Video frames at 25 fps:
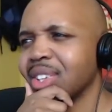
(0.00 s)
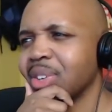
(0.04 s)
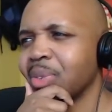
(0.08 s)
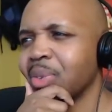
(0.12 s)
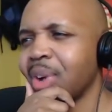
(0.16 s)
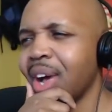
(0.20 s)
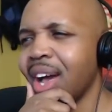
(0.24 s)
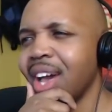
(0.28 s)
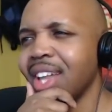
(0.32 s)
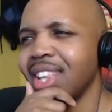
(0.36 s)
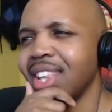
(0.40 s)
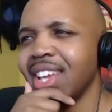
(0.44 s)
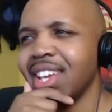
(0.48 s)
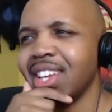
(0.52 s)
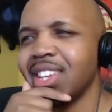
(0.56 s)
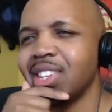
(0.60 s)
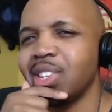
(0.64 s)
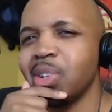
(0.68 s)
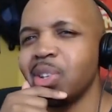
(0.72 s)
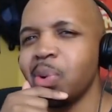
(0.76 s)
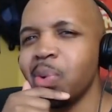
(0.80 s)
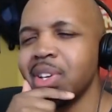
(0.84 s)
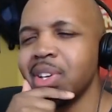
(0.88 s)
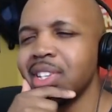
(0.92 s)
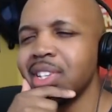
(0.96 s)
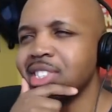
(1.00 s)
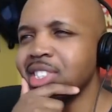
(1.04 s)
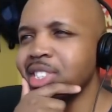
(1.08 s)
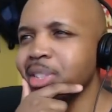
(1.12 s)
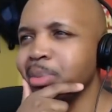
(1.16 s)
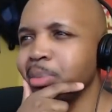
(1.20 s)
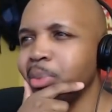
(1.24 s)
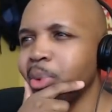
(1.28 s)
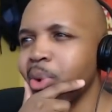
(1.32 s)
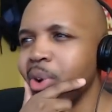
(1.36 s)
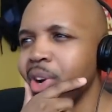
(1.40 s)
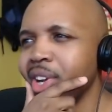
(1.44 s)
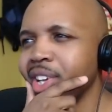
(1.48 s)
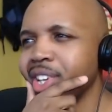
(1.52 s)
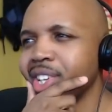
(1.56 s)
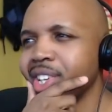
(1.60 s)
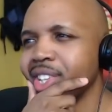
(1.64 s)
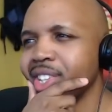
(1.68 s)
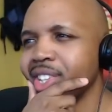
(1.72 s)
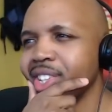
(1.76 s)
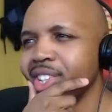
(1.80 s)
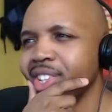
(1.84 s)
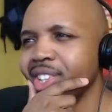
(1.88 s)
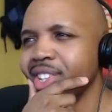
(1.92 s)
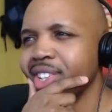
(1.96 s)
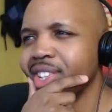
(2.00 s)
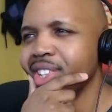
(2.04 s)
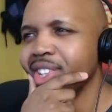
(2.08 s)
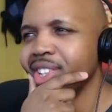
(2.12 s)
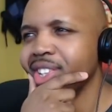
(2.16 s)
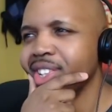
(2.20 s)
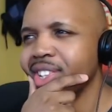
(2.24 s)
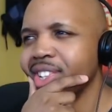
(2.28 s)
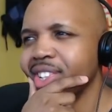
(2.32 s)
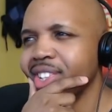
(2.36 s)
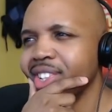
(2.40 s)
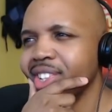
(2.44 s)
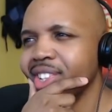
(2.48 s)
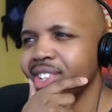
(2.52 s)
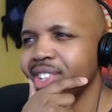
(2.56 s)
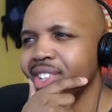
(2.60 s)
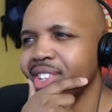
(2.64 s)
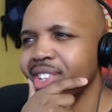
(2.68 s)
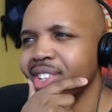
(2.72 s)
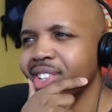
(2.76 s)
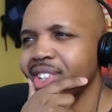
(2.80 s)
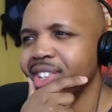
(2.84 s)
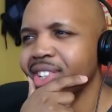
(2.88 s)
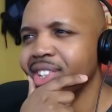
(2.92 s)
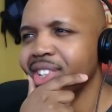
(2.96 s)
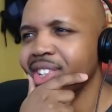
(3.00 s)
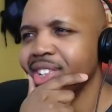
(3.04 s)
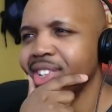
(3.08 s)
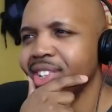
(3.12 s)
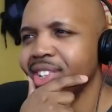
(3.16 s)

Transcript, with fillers: Why are they doing this to Morgan? And I need your help.